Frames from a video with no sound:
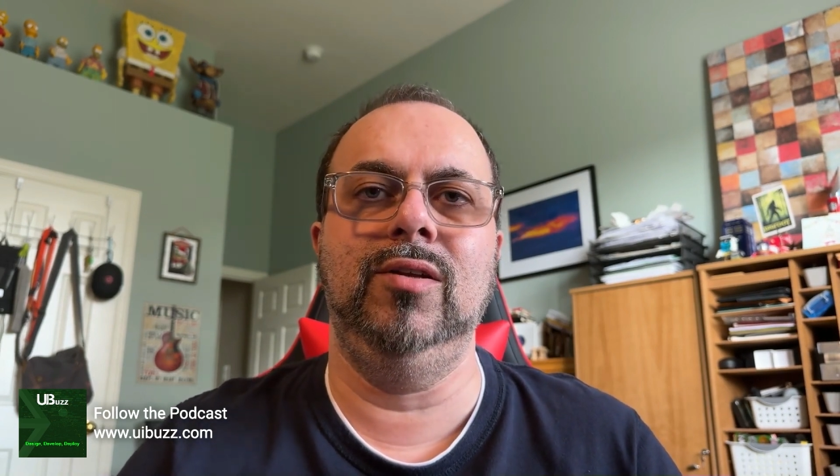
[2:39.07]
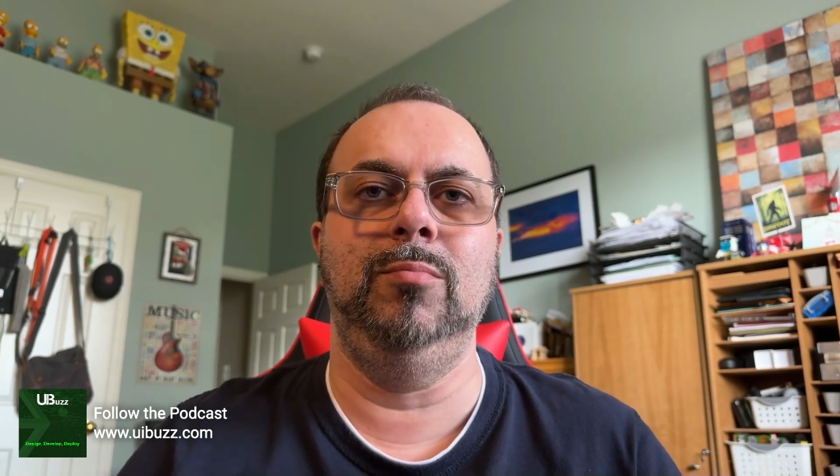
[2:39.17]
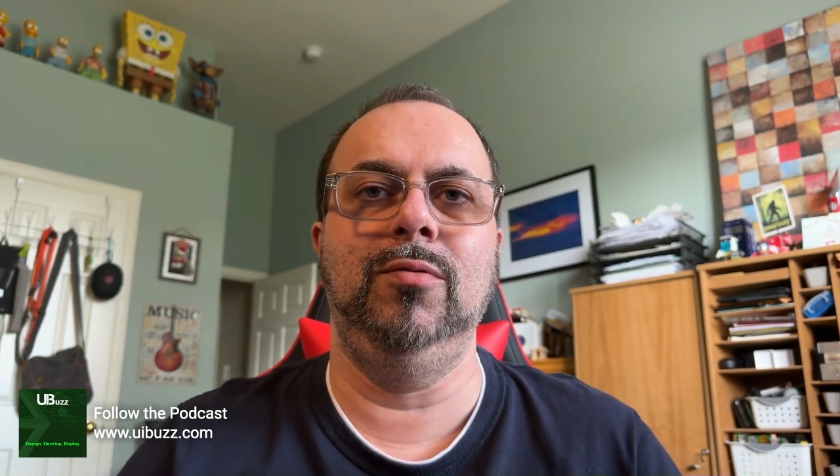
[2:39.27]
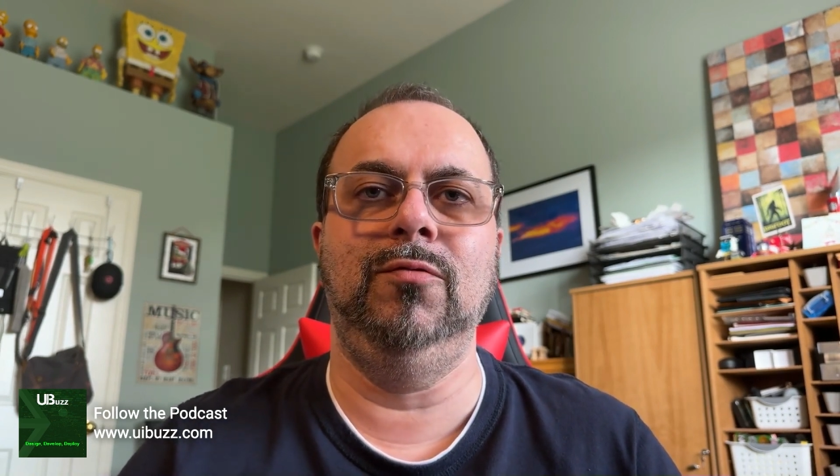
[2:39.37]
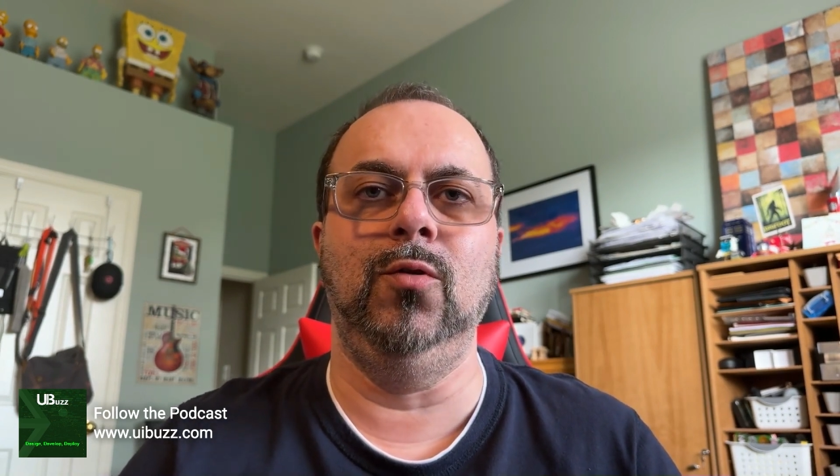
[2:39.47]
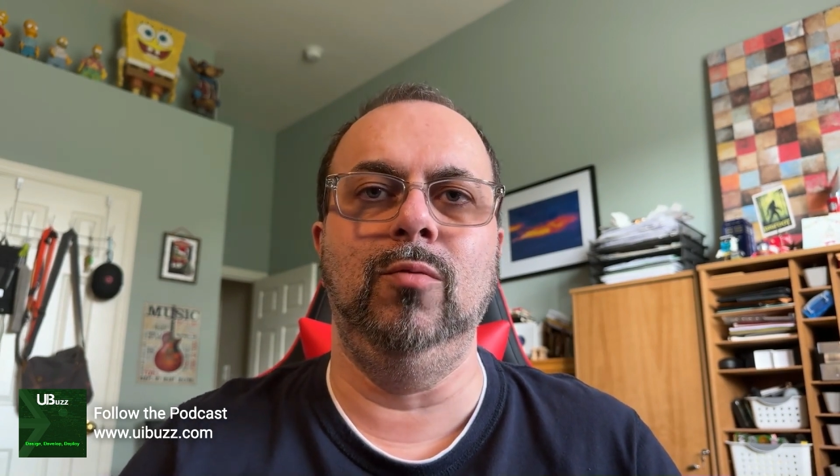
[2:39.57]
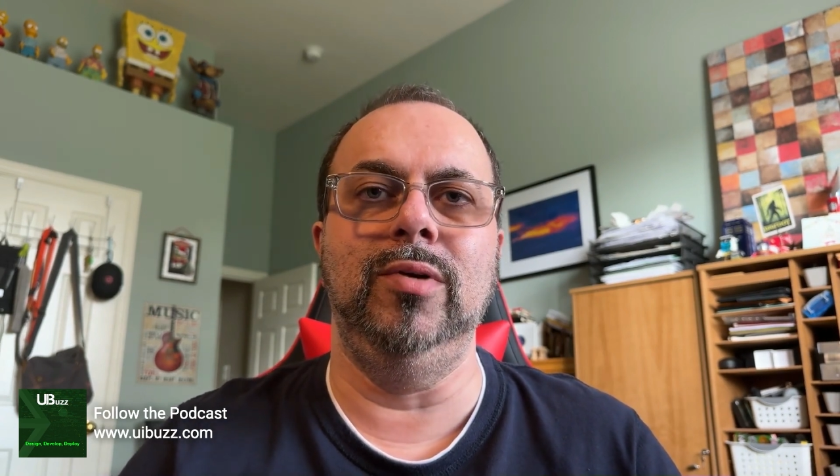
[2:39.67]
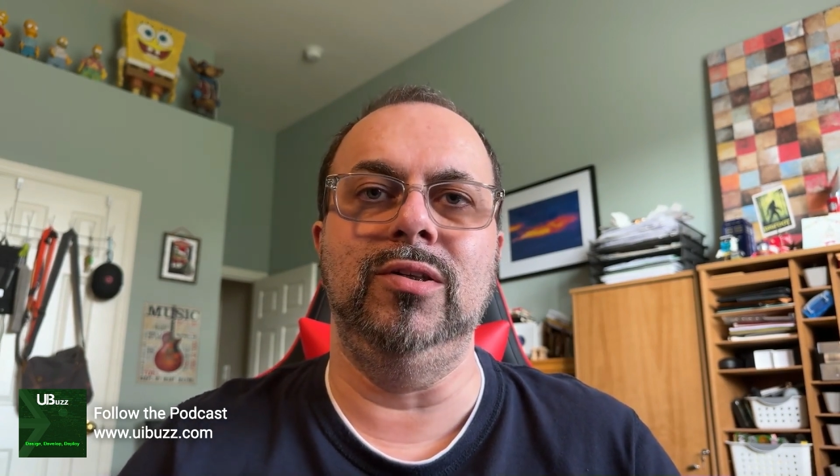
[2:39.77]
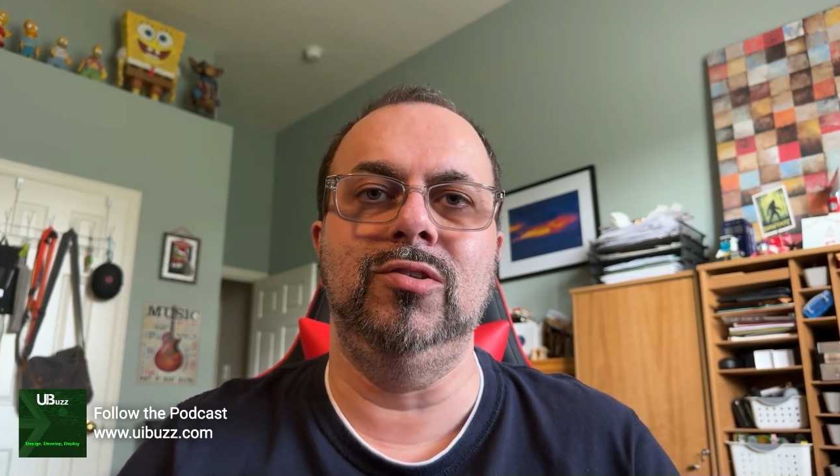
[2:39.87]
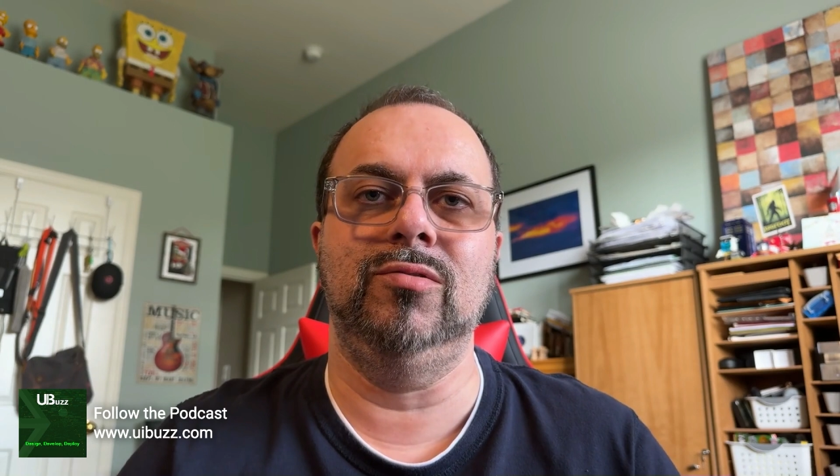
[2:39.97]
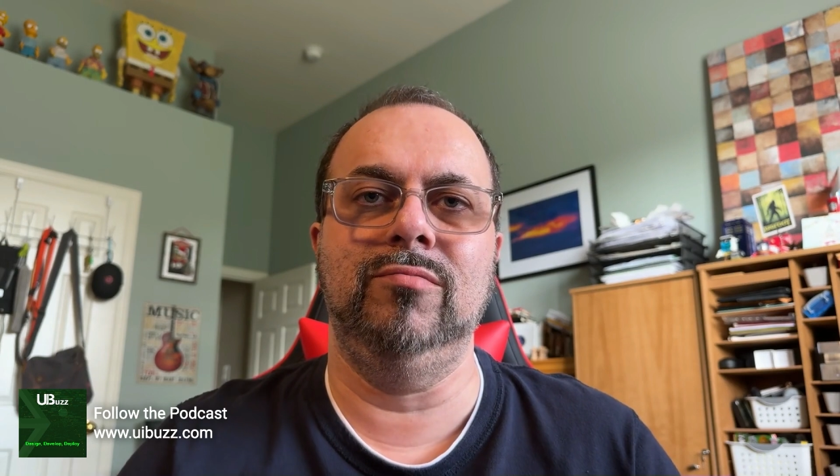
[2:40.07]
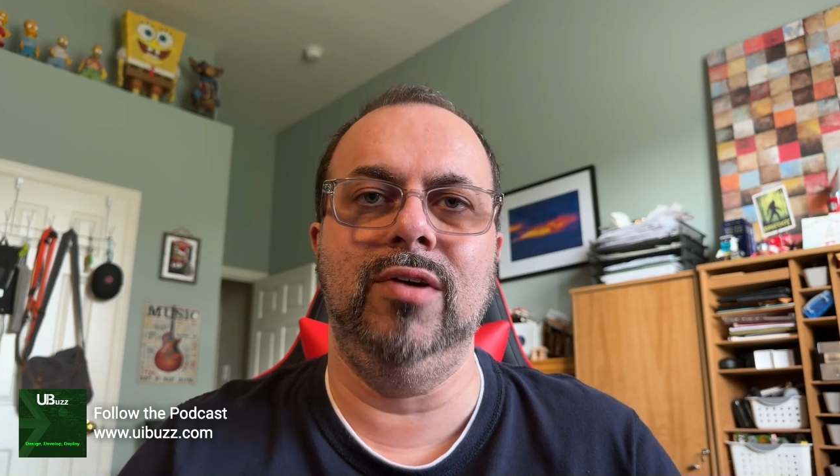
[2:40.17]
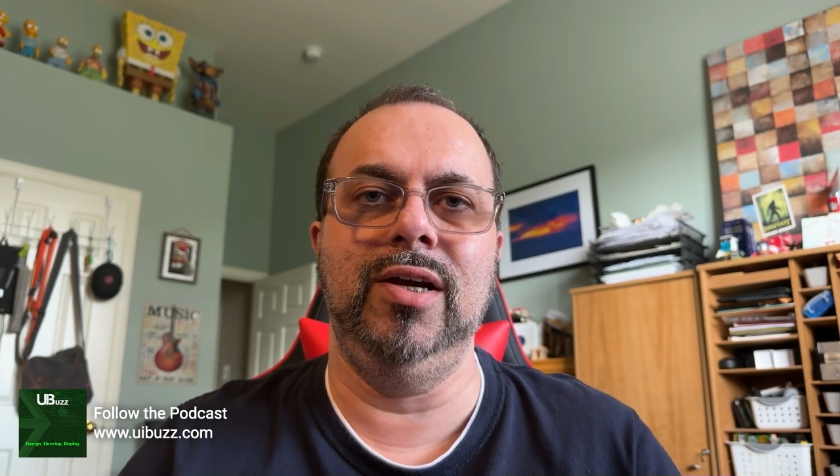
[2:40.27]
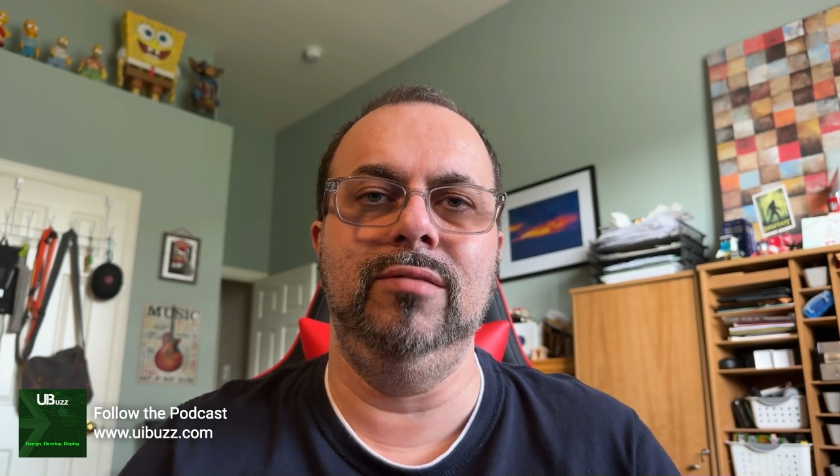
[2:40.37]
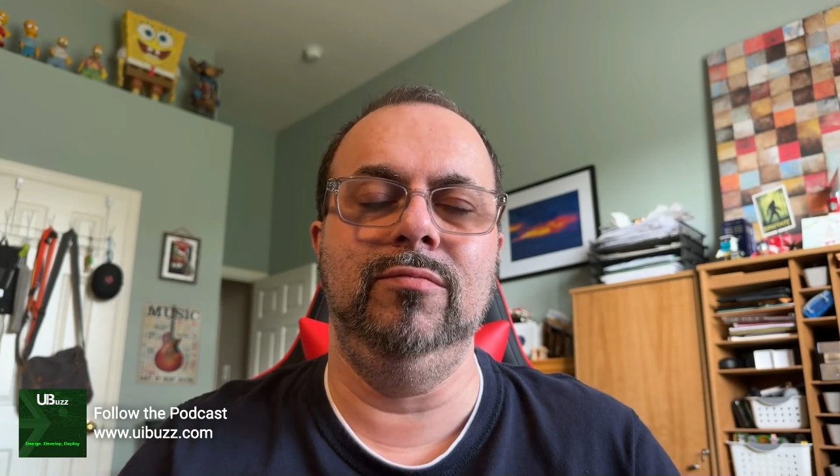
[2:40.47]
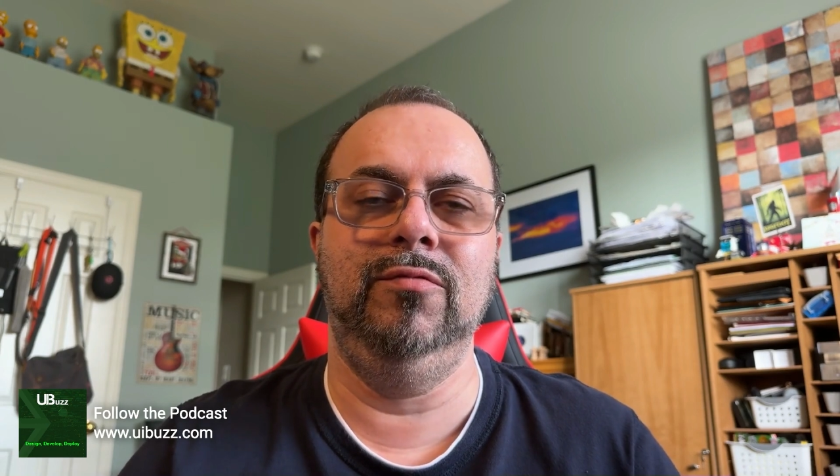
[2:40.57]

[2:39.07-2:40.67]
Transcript: the performance, right?